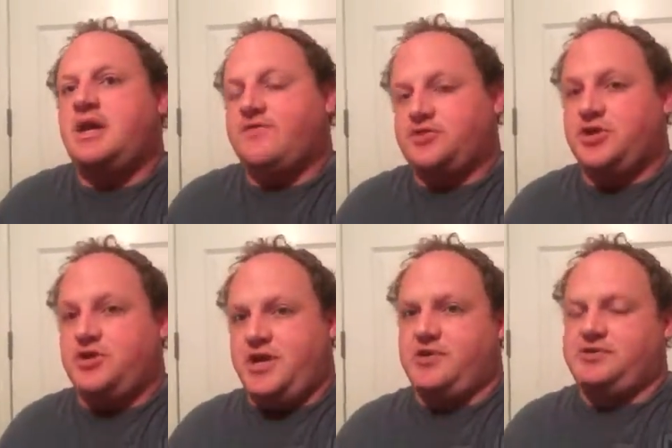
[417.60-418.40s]
for two
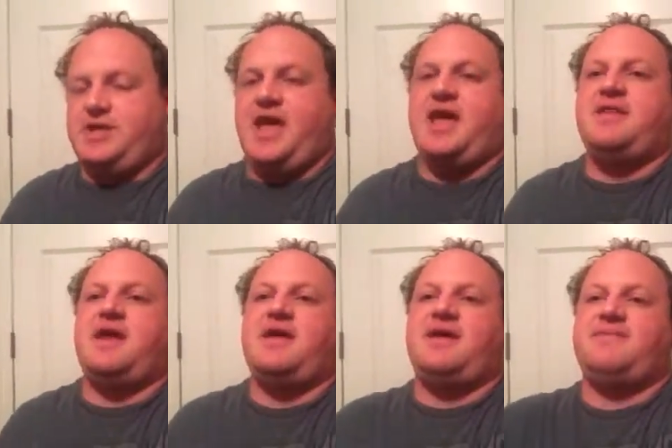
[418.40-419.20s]
years, and
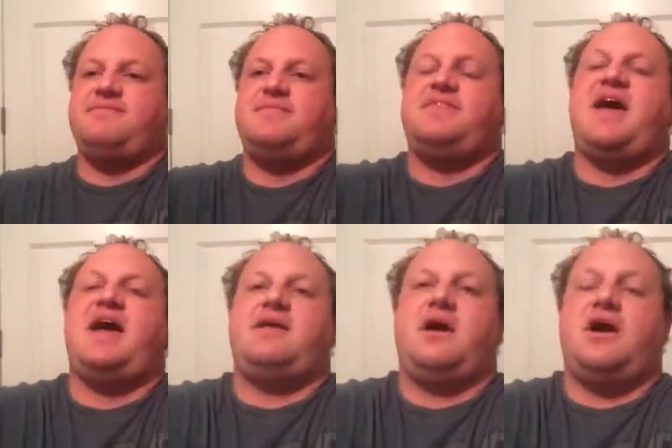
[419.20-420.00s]

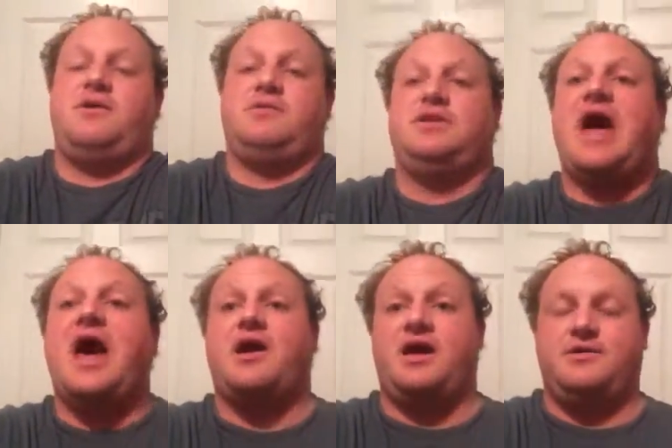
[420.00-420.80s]
that a
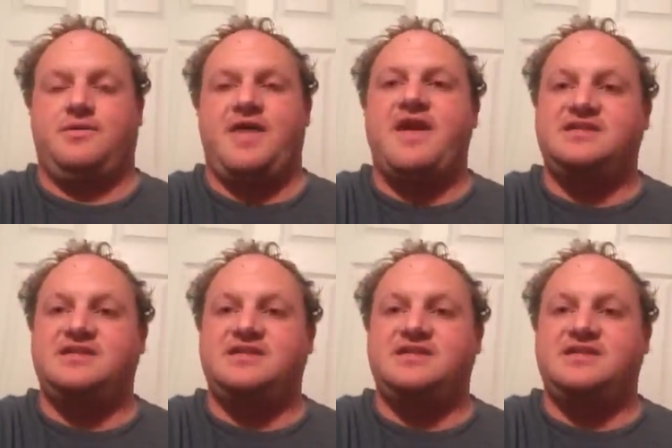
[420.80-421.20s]
lot of oh, and they